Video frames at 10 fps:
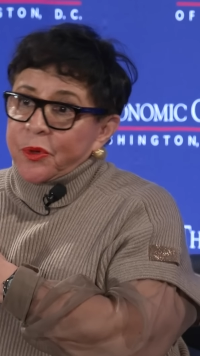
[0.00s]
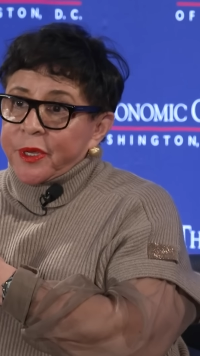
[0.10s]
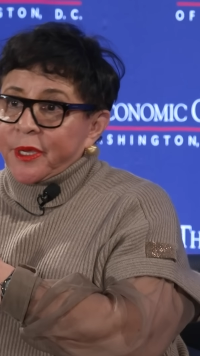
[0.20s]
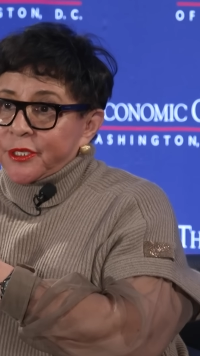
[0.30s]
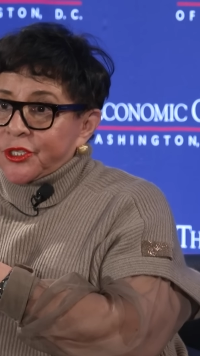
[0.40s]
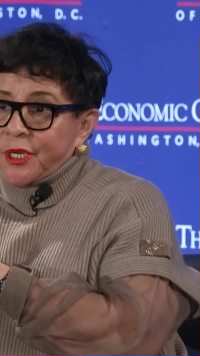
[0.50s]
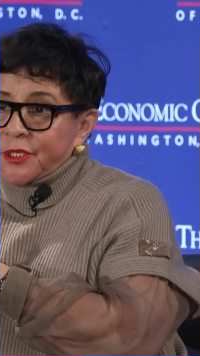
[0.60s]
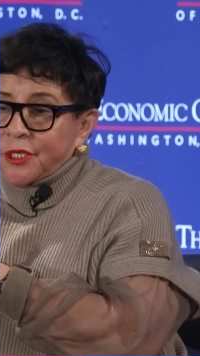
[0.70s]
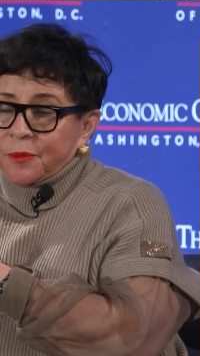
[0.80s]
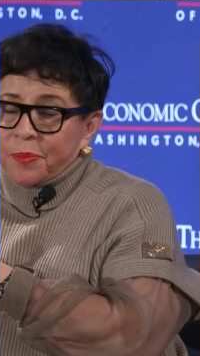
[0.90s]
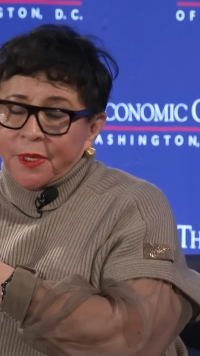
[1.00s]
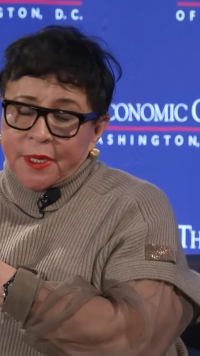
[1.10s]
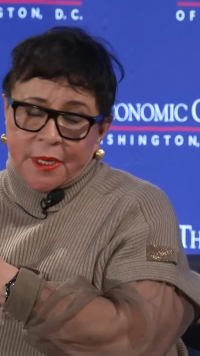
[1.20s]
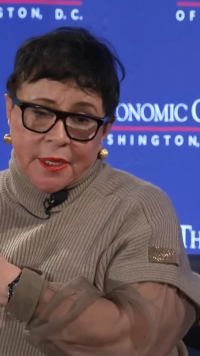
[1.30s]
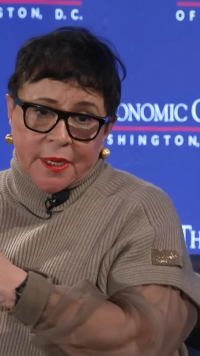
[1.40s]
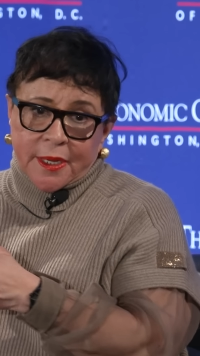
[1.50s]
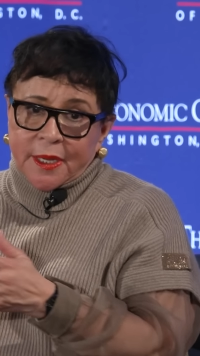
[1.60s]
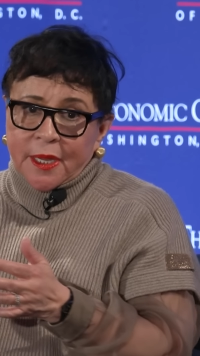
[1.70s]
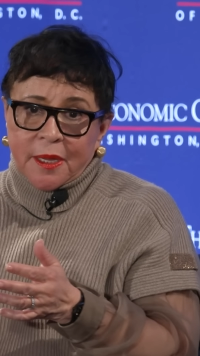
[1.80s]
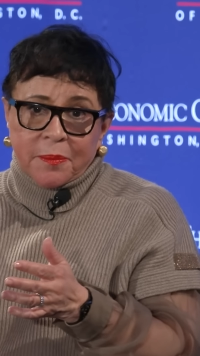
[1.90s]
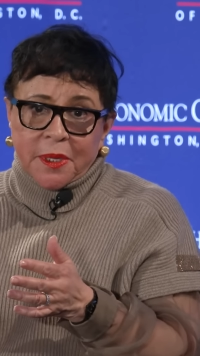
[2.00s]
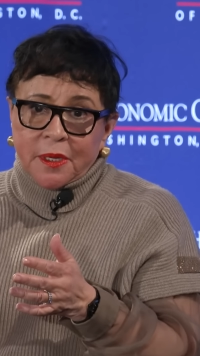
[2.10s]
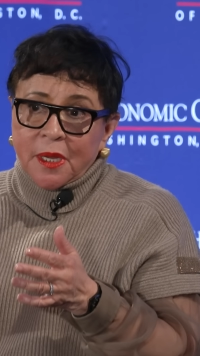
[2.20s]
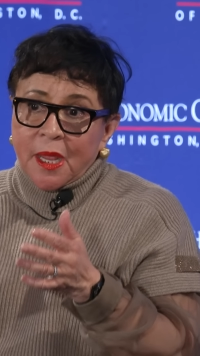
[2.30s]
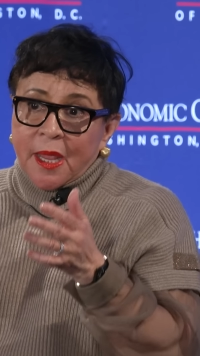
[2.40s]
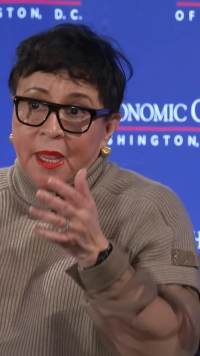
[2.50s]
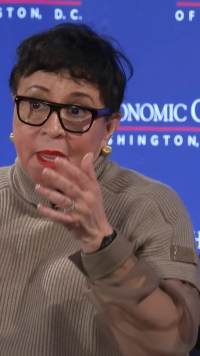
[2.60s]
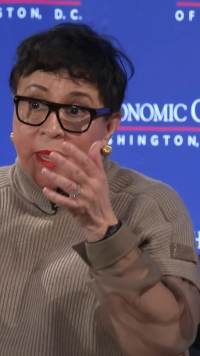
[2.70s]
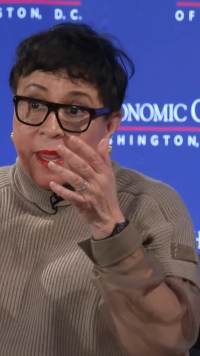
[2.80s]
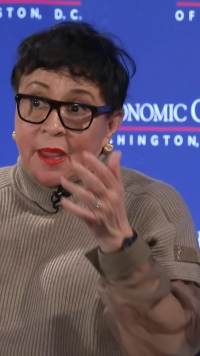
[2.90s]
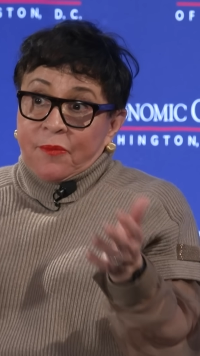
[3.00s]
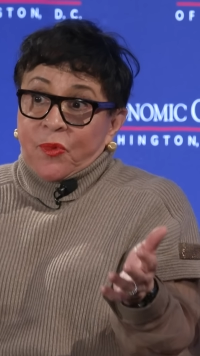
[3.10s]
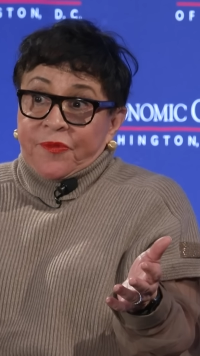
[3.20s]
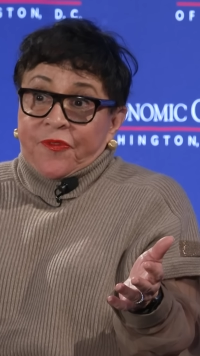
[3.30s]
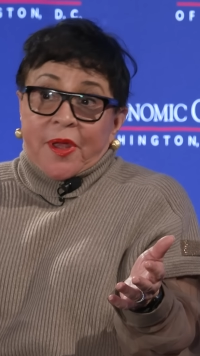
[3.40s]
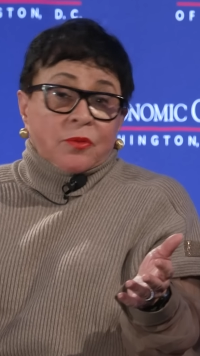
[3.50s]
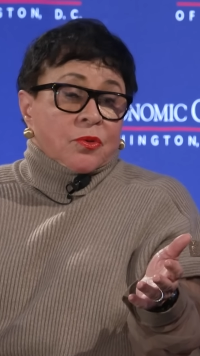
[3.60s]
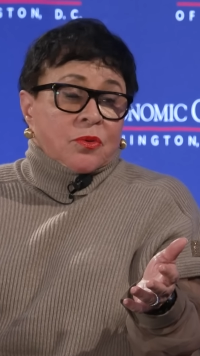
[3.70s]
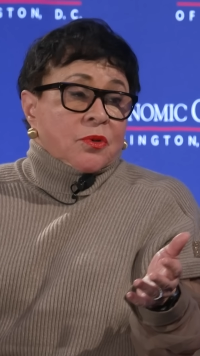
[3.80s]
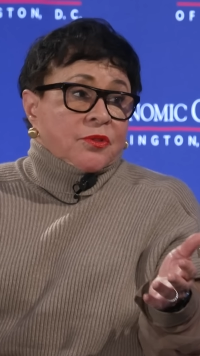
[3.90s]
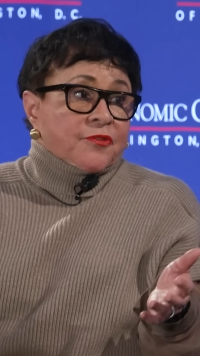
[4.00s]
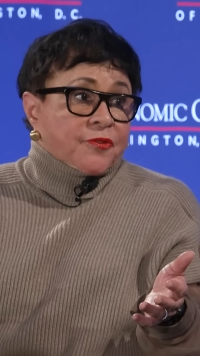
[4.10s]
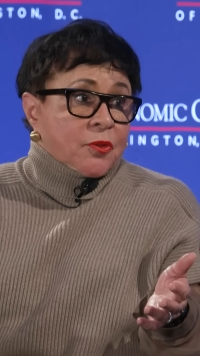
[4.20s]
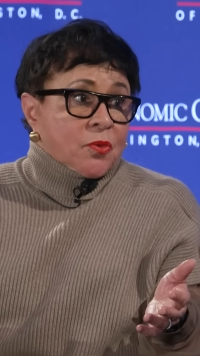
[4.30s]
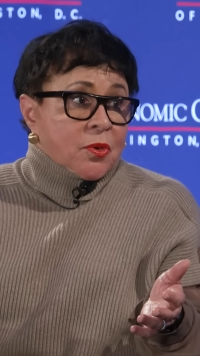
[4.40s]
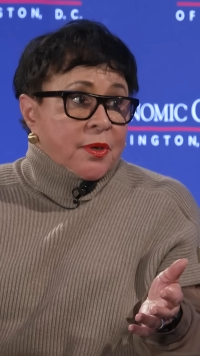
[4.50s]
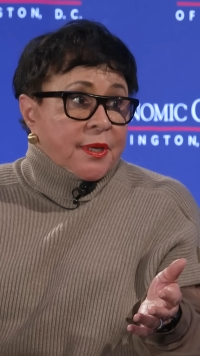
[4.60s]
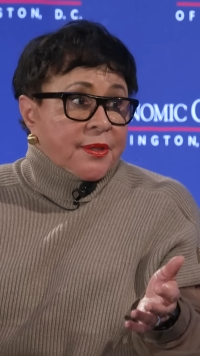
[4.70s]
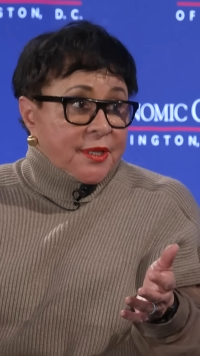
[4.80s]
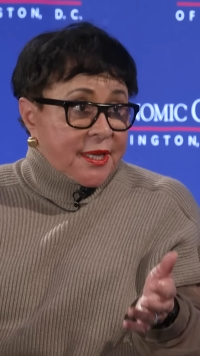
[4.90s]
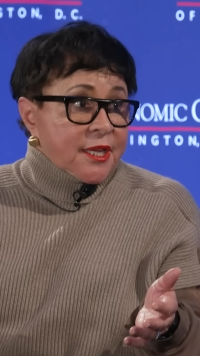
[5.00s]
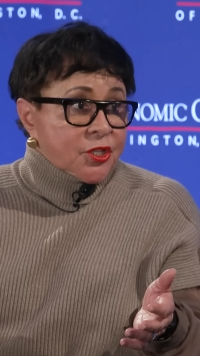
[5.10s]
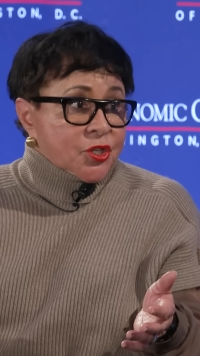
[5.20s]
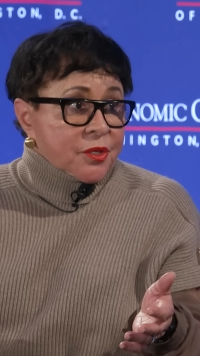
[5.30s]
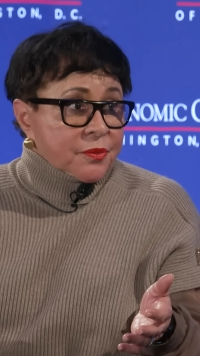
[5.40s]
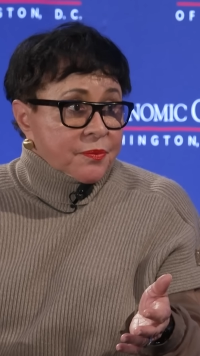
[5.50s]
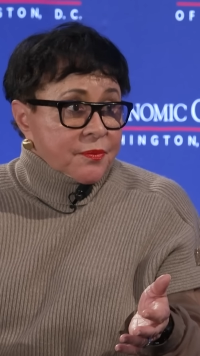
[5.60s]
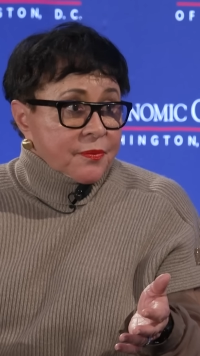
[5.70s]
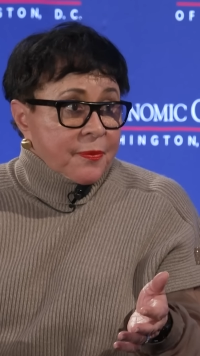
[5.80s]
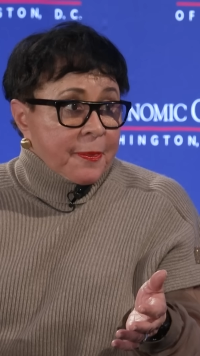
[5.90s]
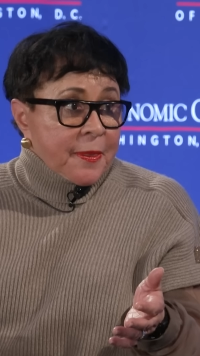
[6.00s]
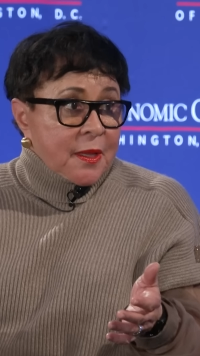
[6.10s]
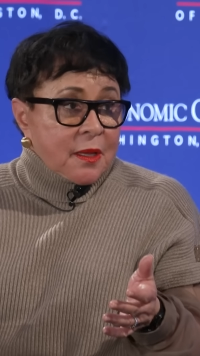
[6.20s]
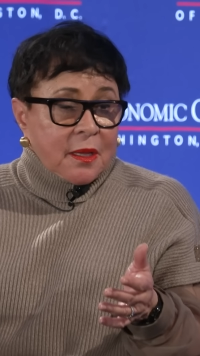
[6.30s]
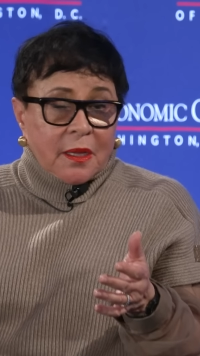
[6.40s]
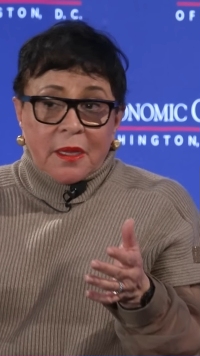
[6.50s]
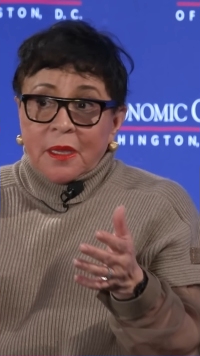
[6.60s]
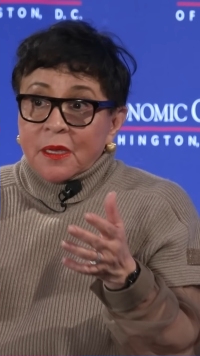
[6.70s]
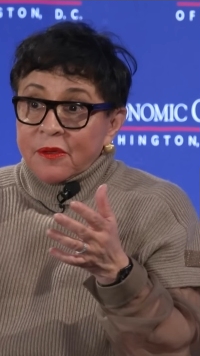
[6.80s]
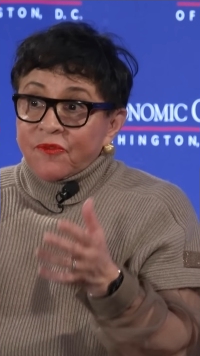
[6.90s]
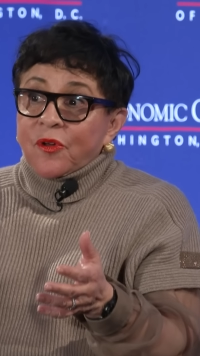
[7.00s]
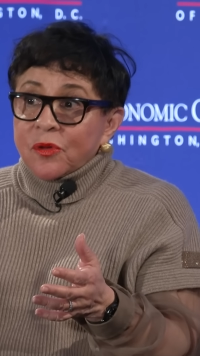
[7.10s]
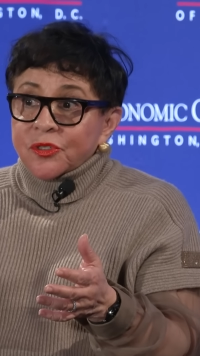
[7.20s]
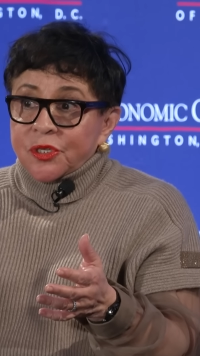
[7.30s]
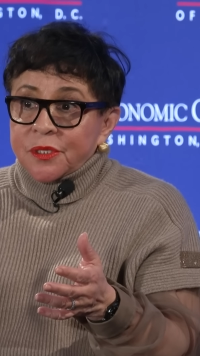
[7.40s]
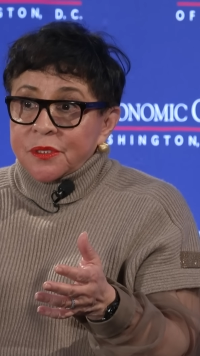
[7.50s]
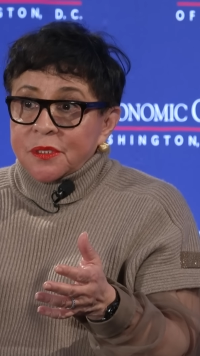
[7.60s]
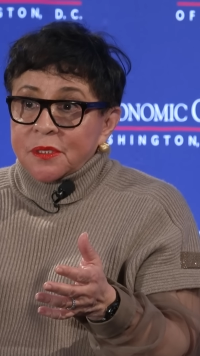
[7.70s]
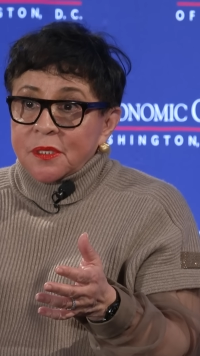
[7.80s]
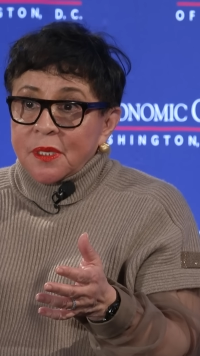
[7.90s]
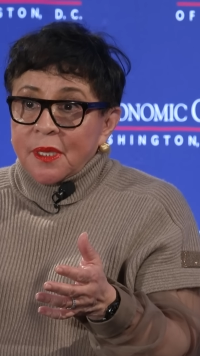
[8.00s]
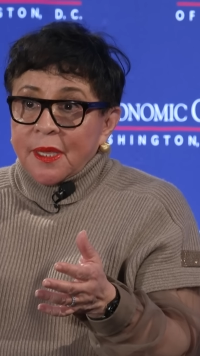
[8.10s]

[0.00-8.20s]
working at JCPenney, and I came in, and we found her on the floor in the kitchen in convulsions.